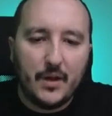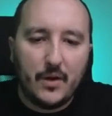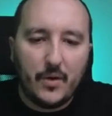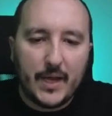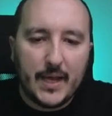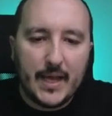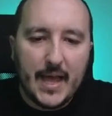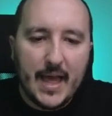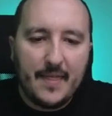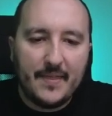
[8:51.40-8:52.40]
Okay,
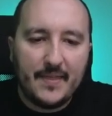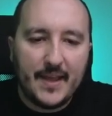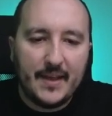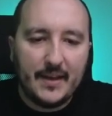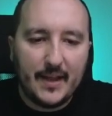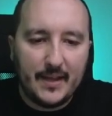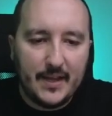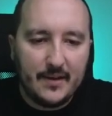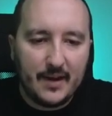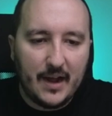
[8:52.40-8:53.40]
and then
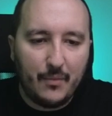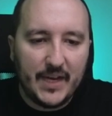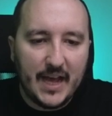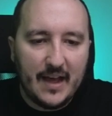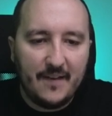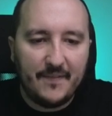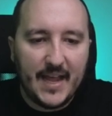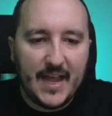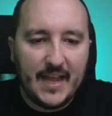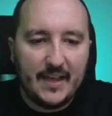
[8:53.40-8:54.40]
here I will have
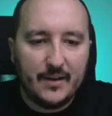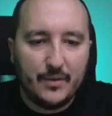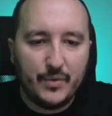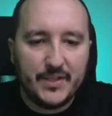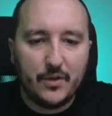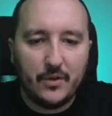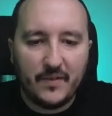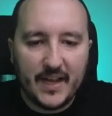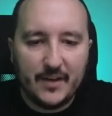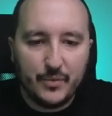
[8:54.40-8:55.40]
a resolve
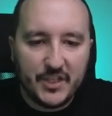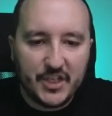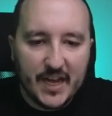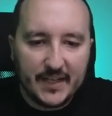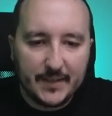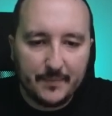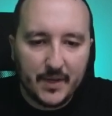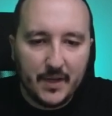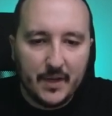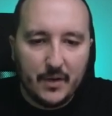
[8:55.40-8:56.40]
and reject.
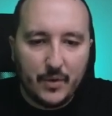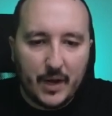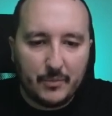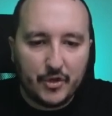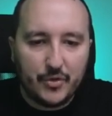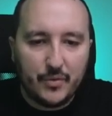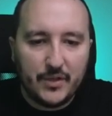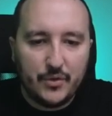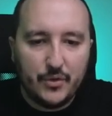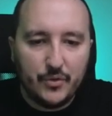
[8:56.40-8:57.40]
I'm just going
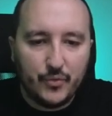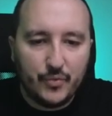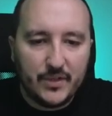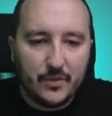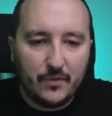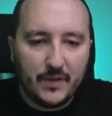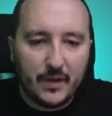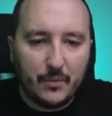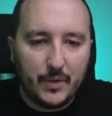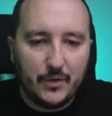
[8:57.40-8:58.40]
to use resolve,
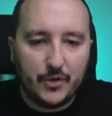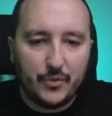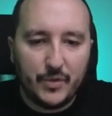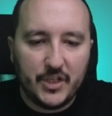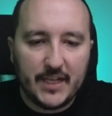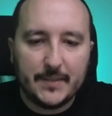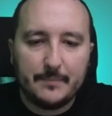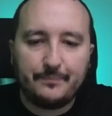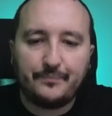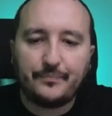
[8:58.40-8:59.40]
I will not reject.
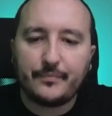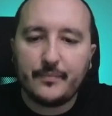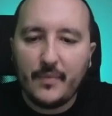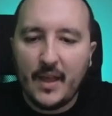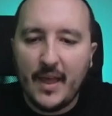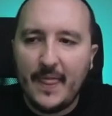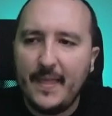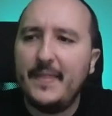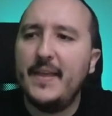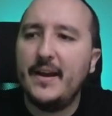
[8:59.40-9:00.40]
And
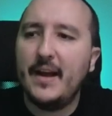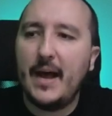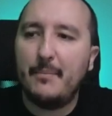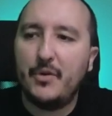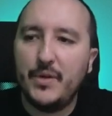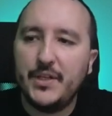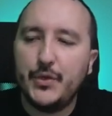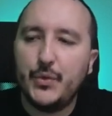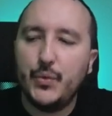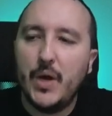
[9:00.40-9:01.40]
there I'm going
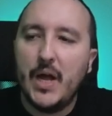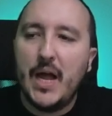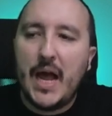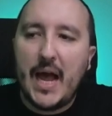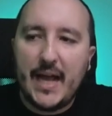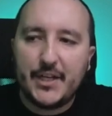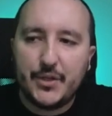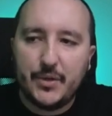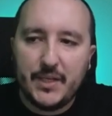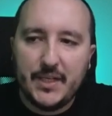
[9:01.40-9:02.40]
to
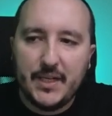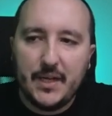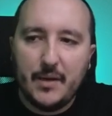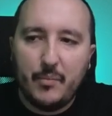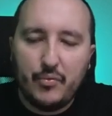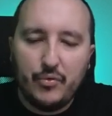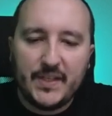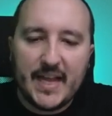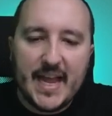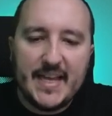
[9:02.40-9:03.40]
actually put
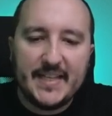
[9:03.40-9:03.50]
a